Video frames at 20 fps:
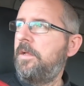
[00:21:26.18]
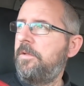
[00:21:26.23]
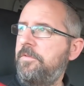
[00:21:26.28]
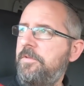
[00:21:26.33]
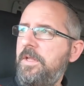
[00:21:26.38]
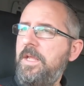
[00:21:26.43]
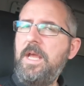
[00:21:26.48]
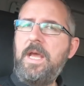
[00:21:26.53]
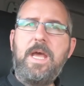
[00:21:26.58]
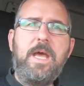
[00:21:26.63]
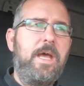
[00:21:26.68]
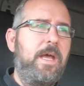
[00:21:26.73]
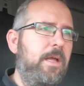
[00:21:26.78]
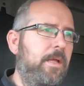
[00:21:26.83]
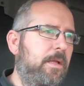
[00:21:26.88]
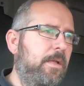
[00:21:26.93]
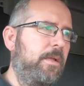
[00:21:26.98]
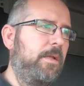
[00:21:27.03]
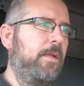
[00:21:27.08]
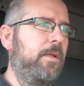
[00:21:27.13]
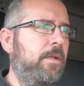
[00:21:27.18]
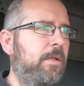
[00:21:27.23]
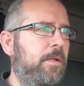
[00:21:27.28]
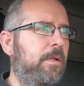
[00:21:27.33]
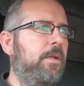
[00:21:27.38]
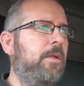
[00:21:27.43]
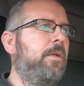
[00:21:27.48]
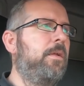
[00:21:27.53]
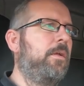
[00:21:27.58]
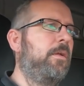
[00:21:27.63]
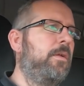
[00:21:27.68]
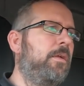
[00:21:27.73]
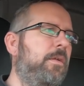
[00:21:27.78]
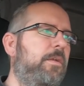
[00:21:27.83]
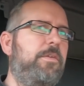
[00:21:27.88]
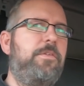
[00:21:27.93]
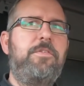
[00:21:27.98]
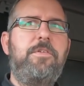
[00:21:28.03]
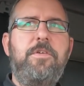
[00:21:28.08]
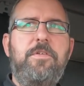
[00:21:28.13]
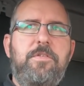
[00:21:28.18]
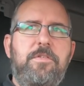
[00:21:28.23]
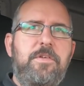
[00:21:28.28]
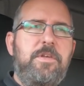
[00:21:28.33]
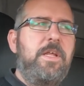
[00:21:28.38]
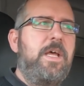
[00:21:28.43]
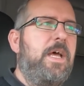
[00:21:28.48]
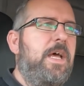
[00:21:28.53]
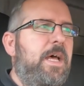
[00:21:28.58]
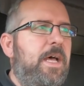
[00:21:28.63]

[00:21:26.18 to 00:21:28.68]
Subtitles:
So yeah, it's just doing